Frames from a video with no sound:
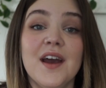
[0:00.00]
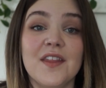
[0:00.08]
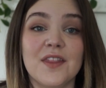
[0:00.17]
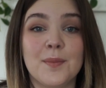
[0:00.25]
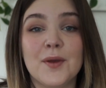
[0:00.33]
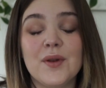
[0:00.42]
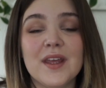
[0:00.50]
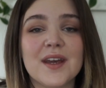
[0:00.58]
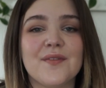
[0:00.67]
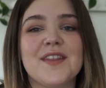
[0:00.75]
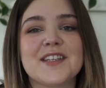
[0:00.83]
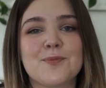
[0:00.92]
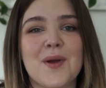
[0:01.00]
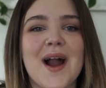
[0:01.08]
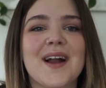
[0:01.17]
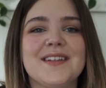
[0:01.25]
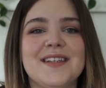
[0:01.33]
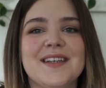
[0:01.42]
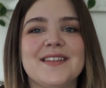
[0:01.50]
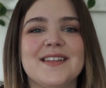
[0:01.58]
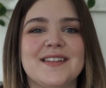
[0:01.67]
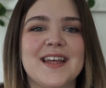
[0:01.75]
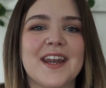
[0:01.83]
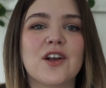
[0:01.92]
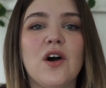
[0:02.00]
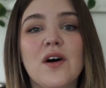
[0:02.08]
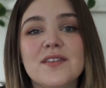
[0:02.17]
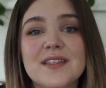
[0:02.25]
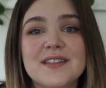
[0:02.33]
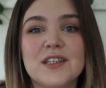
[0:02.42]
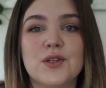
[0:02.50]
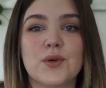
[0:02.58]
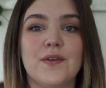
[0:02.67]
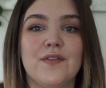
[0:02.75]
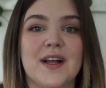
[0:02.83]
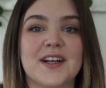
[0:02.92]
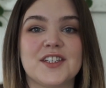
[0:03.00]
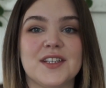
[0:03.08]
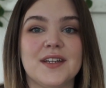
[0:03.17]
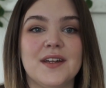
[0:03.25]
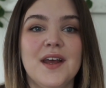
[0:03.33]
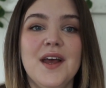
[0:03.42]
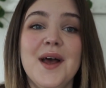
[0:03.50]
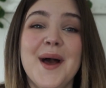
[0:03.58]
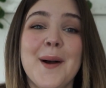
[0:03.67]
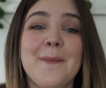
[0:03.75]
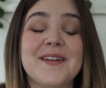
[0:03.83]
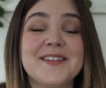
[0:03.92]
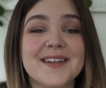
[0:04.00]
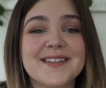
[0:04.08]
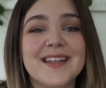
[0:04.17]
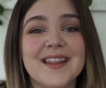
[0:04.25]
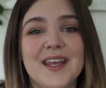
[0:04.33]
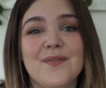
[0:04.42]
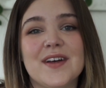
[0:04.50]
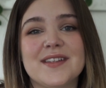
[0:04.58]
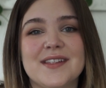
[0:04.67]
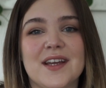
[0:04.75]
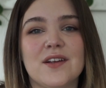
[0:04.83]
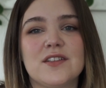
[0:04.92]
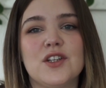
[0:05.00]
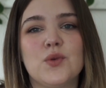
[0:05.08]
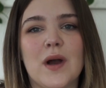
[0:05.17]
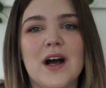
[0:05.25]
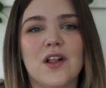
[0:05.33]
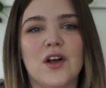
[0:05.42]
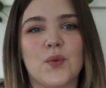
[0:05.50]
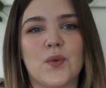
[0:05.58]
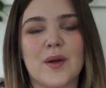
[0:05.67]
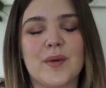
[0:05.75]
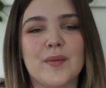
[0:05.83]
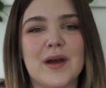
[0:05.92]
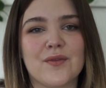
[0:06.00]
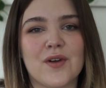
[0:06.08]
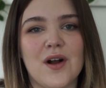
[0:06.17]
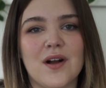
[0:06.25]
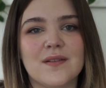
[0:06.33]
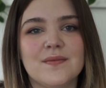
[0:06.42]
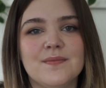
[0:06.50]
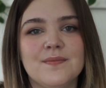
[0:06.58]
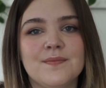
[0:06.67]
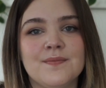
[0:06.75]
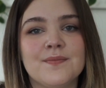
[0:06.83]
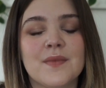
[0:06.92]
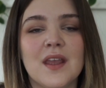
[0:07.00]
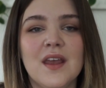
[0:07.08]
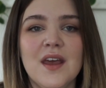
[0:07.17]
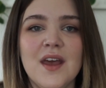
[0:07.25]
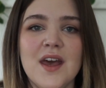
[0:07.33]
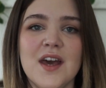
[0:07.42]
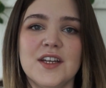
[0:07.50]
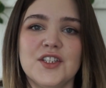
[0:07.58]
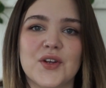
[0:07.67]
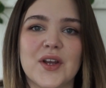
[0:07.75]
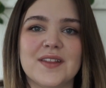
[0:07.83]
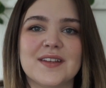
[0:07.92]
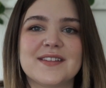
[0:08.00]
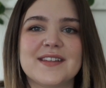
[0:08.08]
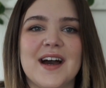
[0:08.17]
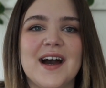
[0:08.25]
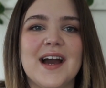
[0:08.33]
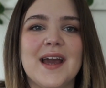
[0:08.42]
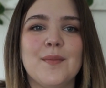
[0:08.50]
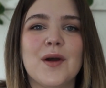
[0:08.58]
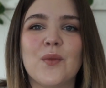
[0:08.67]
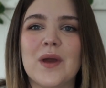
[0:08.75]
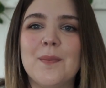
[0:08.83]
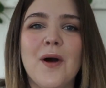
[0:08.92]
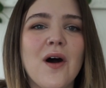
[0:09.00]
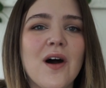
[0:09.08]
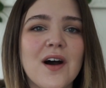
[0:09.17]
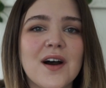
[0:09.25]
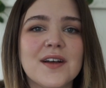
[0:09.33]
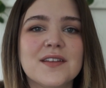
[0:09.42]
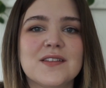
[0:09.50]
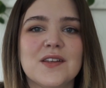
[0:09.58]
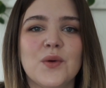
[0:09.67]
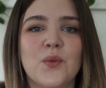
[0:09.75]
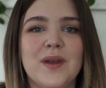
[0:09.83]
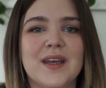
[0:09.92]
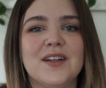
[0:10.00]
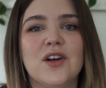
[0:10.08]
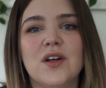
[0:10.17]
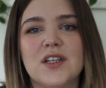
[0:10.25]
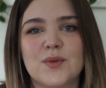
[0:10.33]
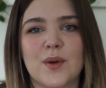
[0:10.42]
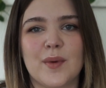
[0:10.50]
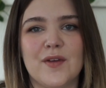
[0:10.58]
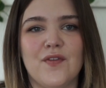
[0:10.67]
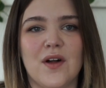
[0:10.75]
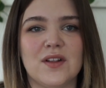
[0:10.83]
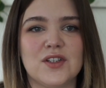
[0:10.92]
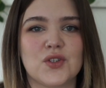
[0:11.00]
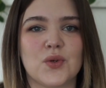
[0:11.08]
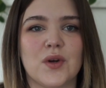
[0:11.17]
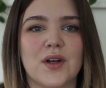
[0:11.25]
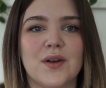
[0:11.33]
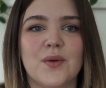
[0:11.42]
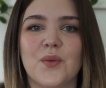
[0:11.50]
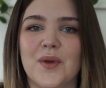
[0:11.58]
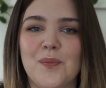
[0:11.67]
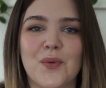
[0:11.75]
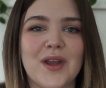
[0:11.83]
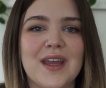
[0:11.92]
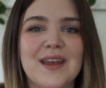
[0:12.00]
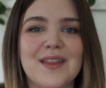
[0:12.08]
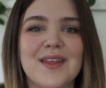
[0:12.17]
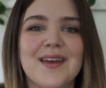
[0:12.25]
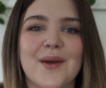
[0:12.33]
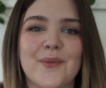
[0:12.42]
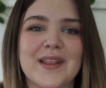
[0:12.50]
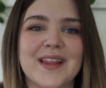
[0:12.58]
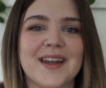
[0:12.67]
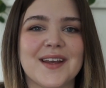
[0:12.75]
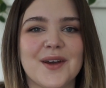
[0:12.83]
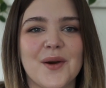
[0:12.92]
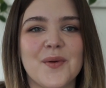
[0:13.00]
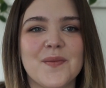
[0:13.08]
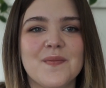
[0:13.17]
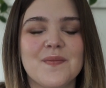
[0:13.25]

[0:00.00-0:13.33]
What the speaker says: The beauty of this practice is that it calls us into reflection, but doesn't leave us there to dwell on where we went wrong. During this time, we pause, we acknowledge where we've fallen short, we breathe, and we let it go.